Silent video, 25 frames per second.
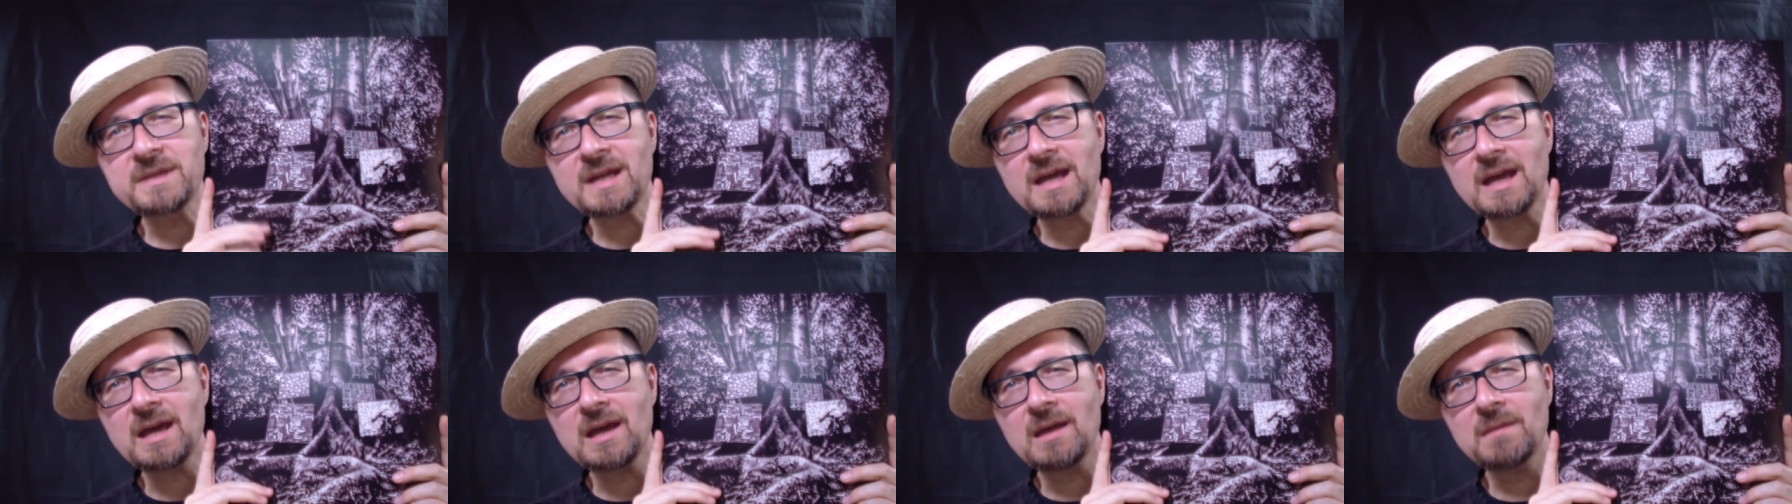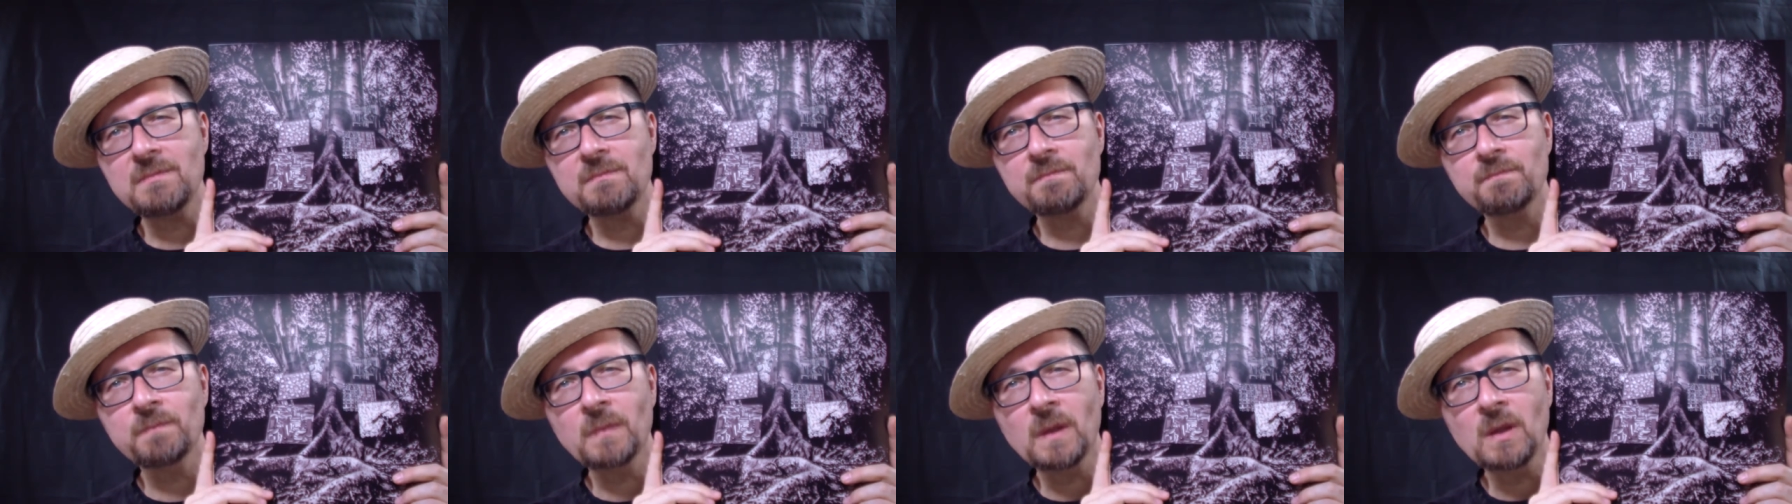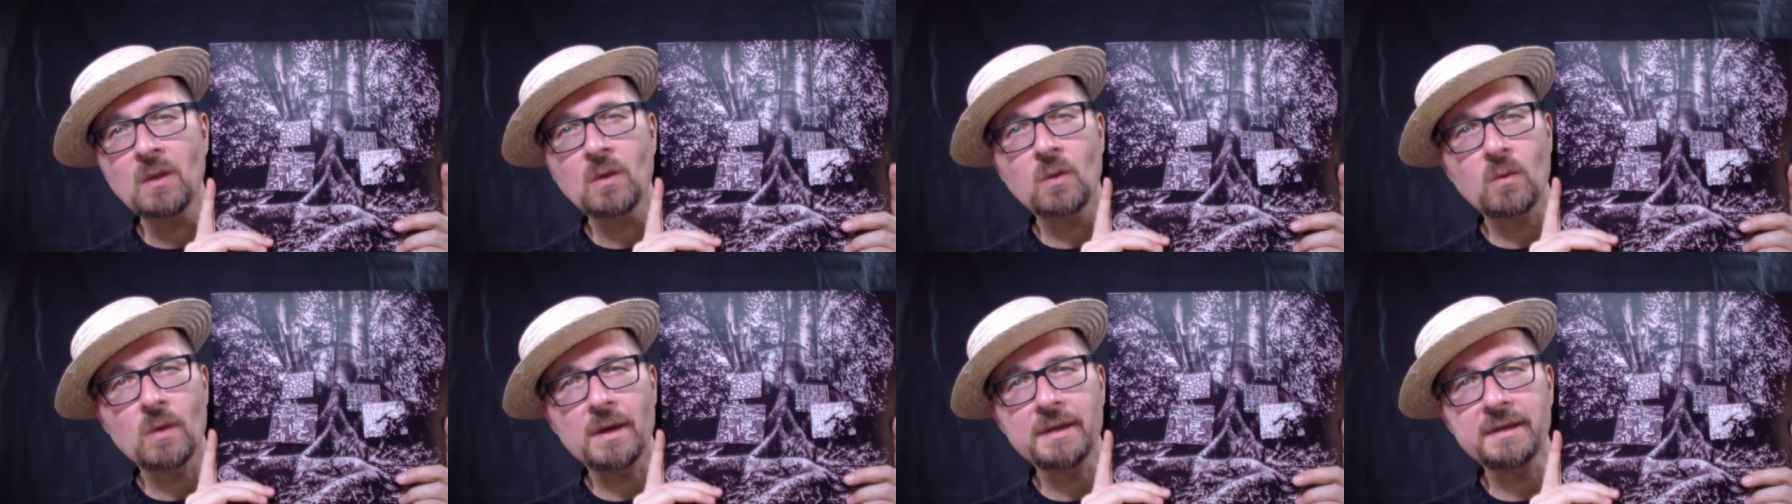time
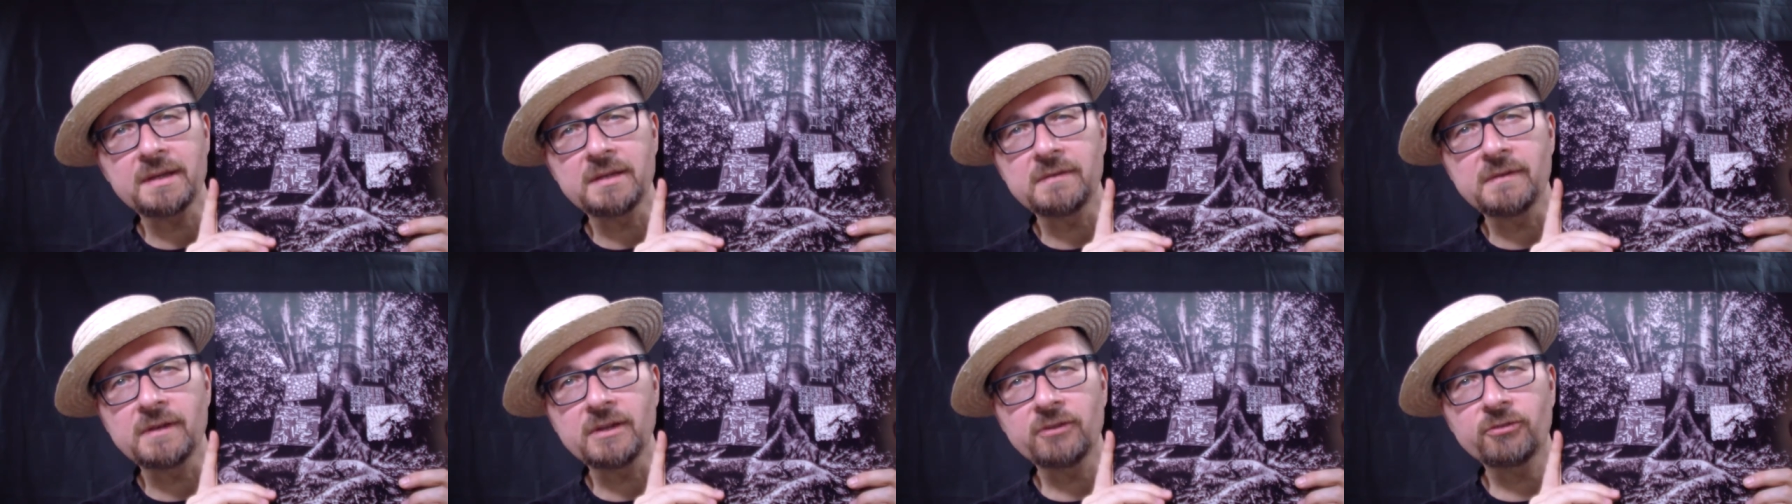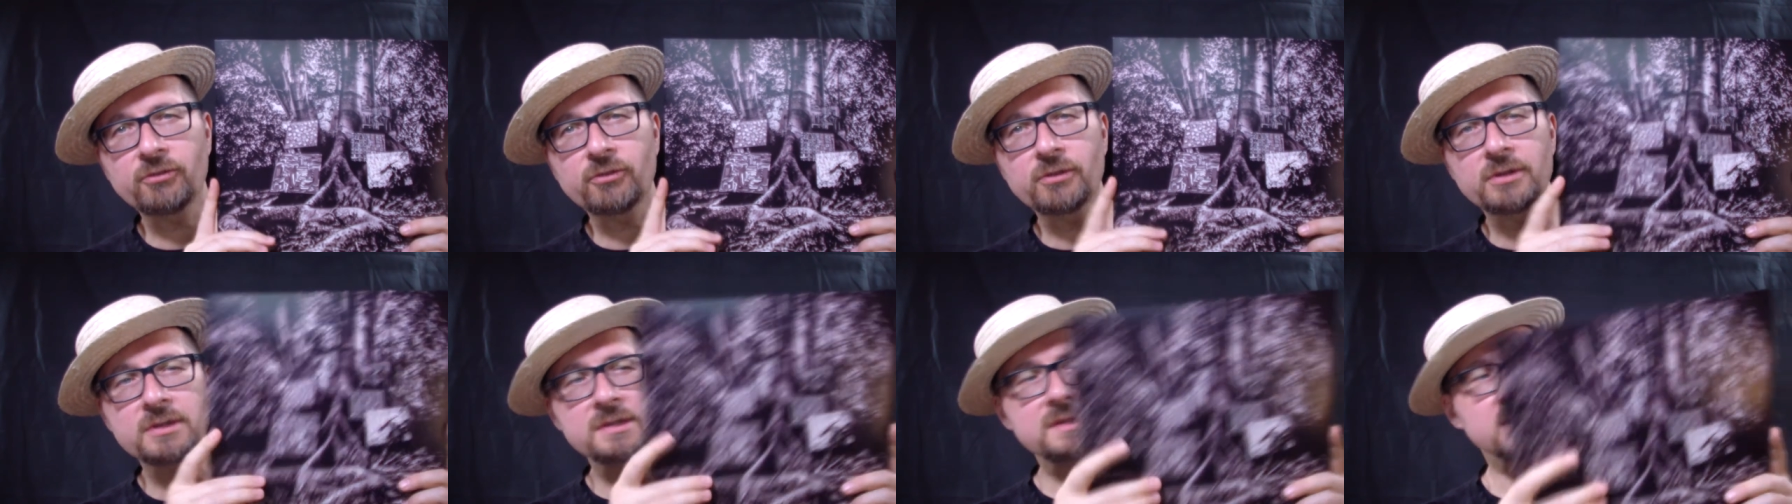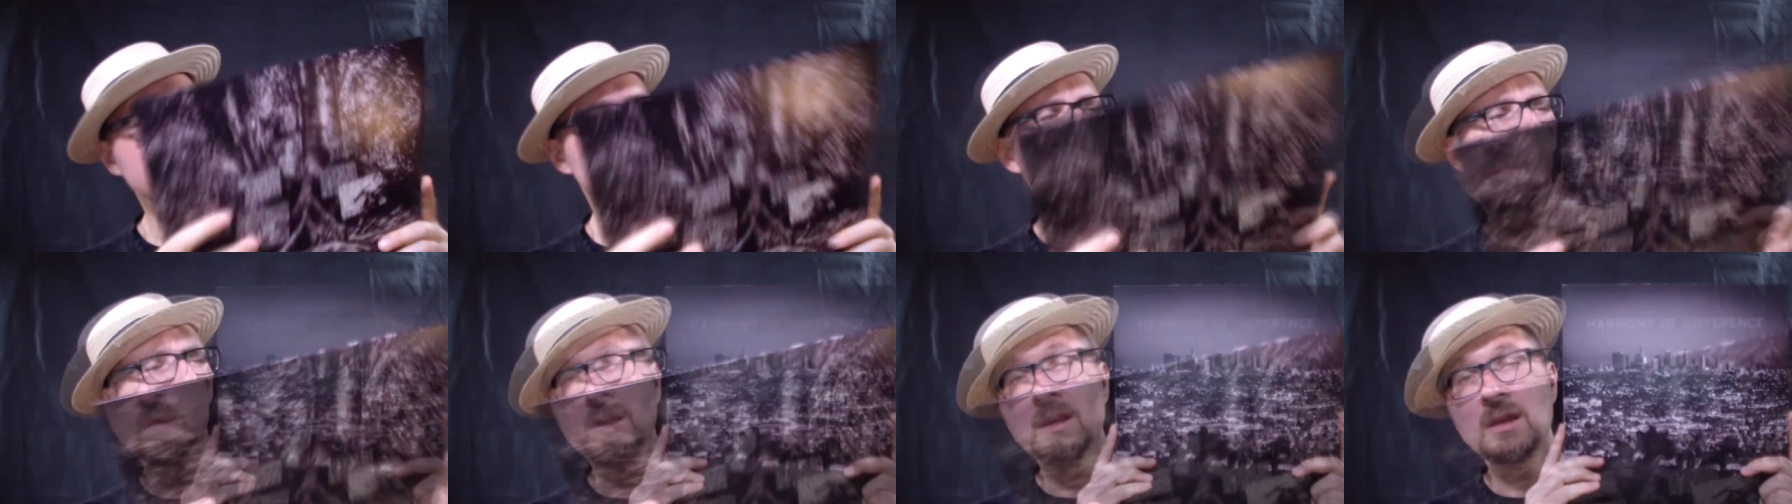quite
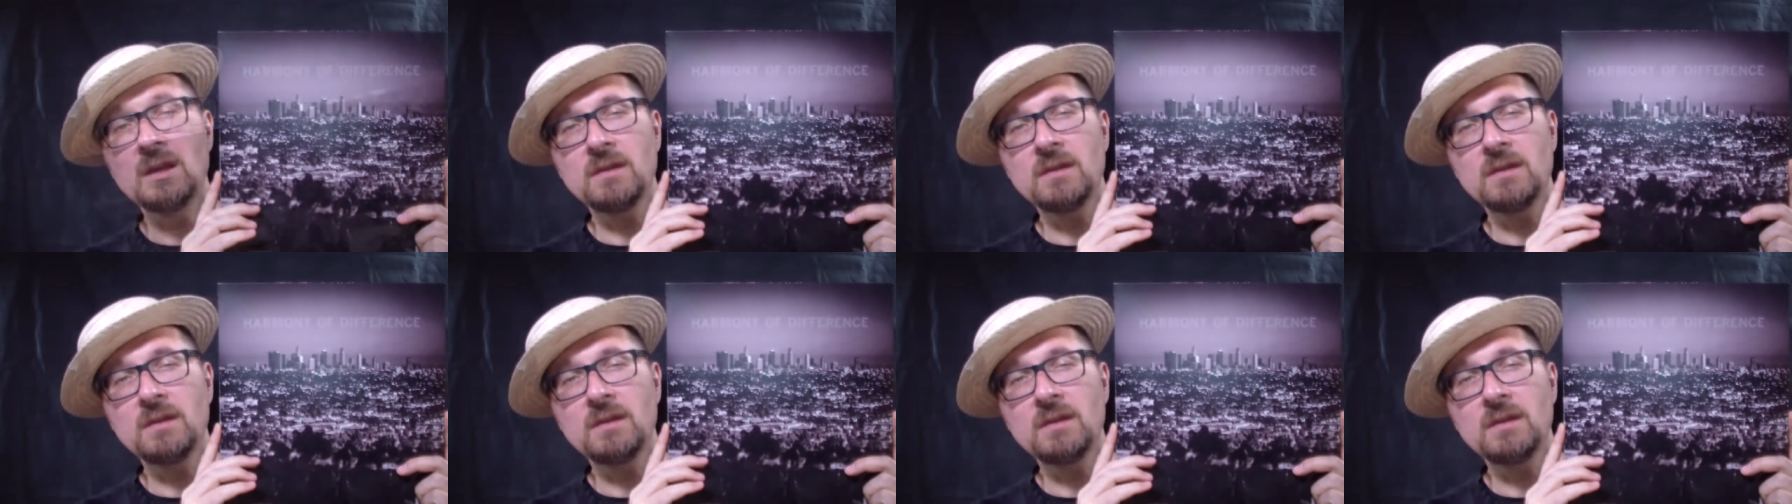adventurous.